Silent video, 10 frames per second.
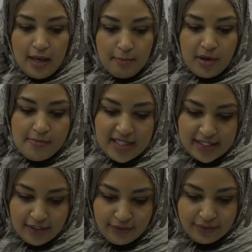
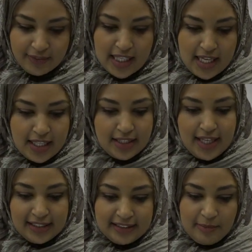Permissive,
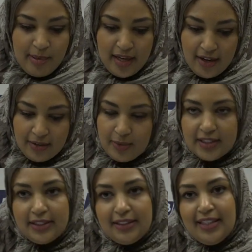that's the parent
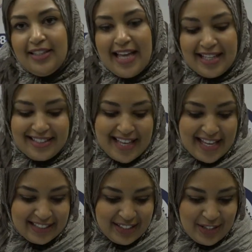was, that
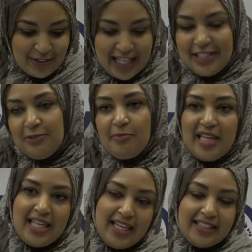says, you know, kids will
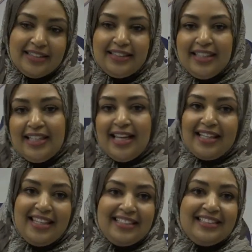be kids. They're
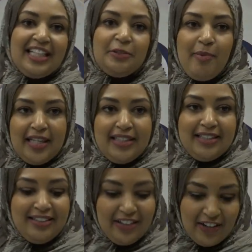like, this is
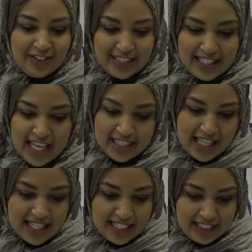expected. You know,
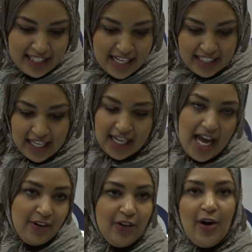they can, like,
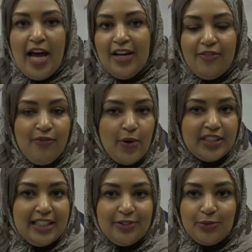I don't know how to
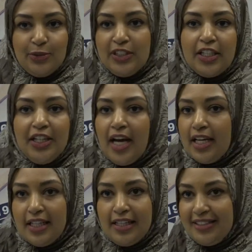enforce these rules. They're not
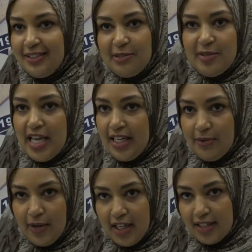going to listen to me
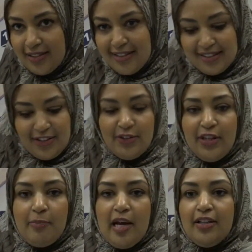anyway. So
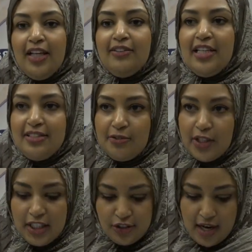the parent that doesn't
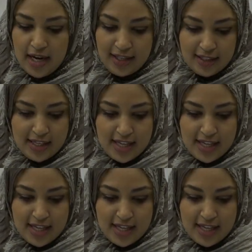really try.